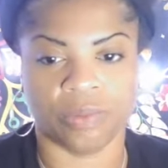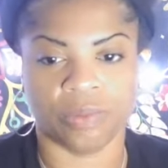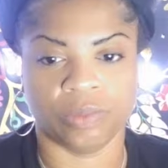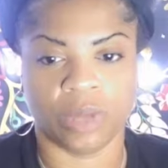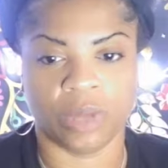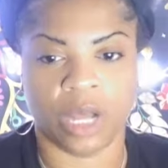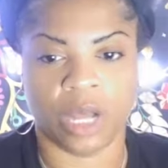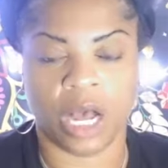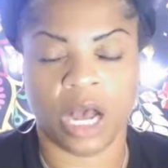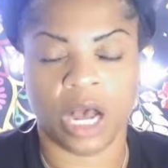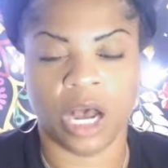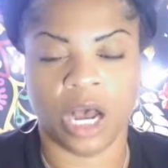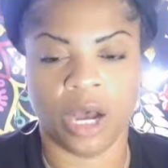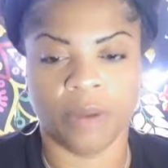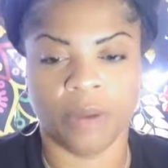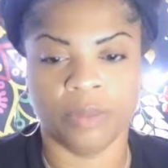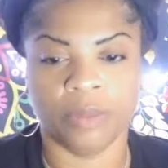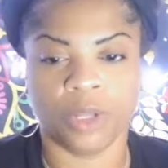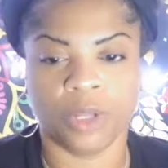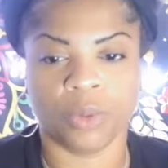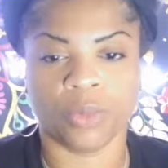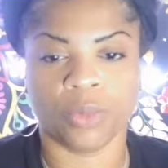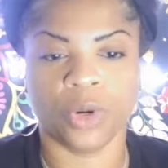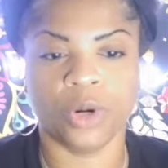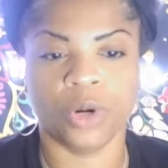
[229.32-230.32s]
Um,
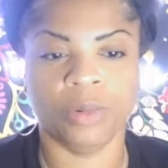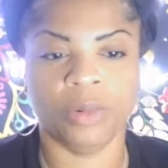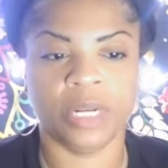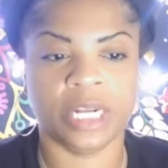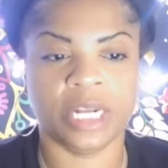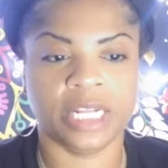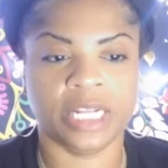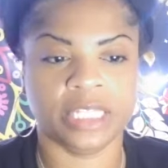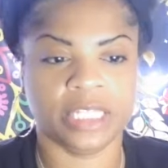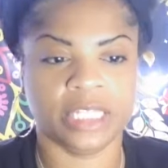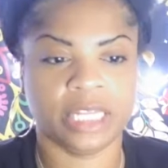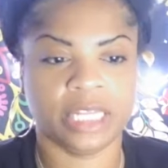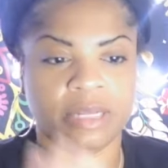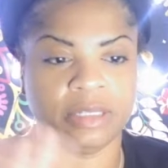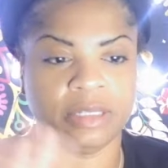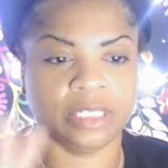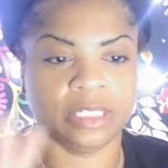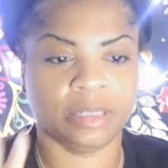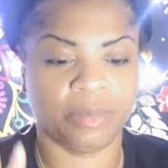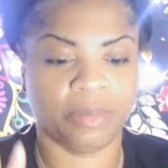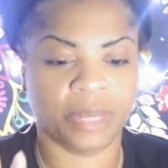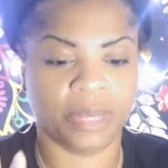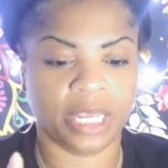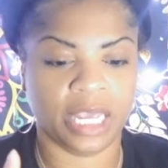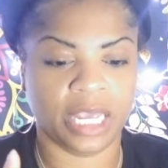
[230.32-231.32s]
the room that this seems to
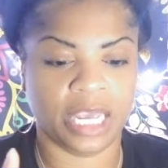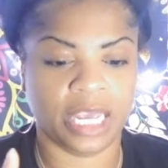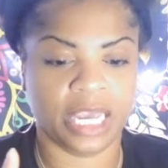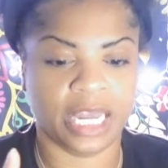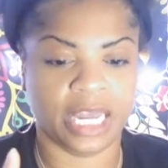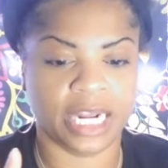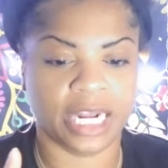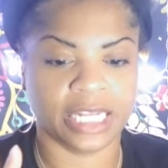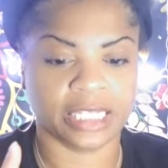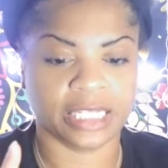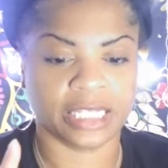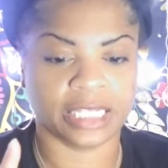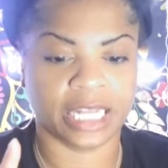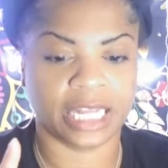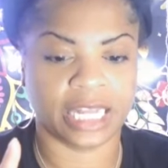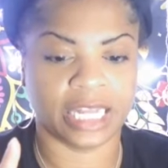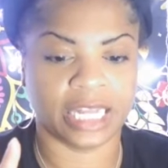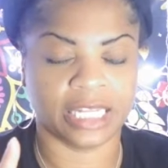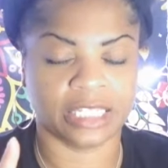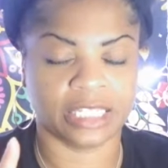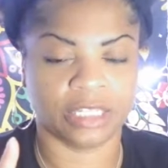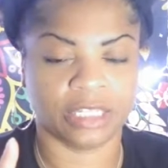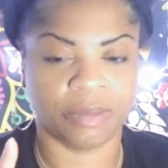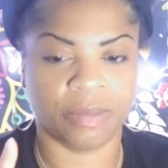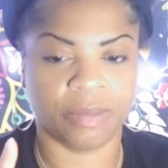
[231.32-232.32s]
be in is
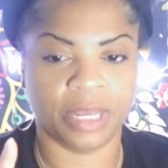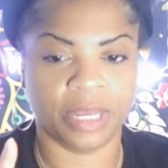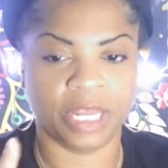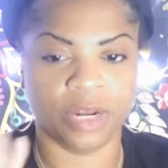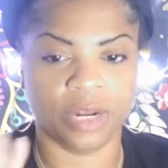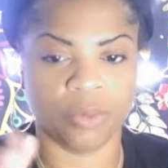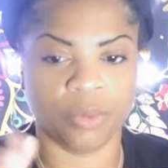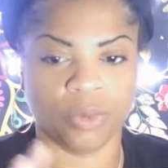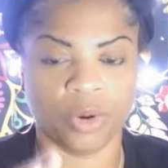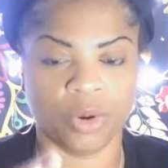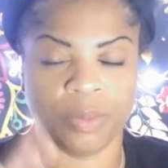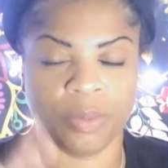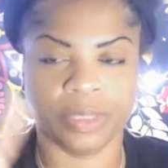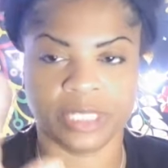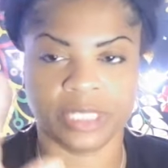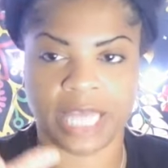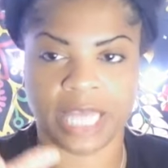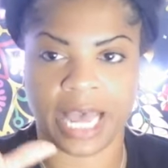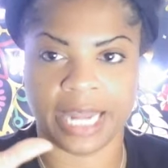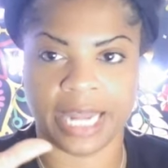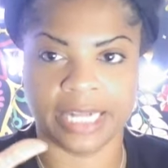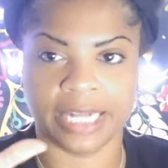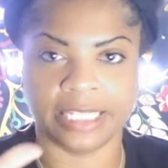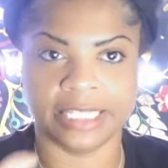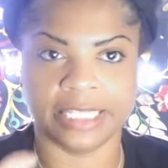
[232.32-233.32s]
to me the room is
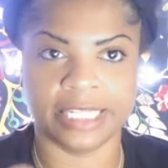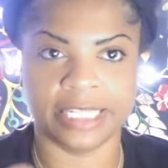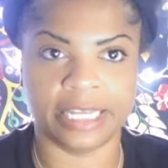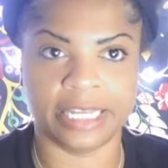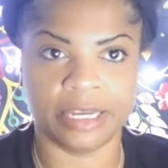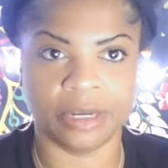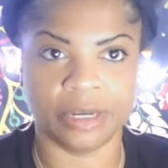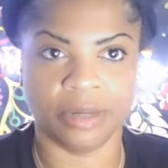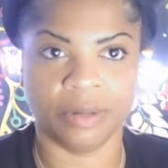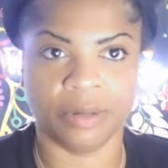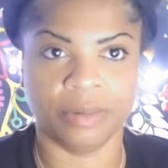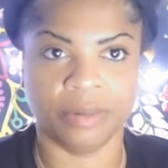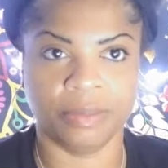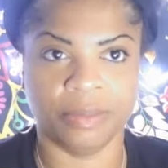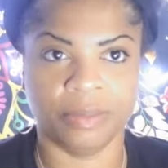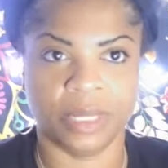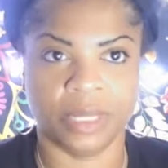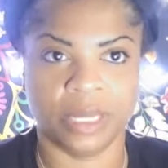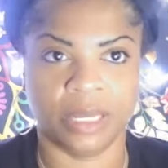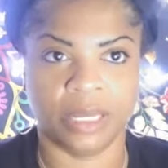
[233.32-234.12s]
kind of dim.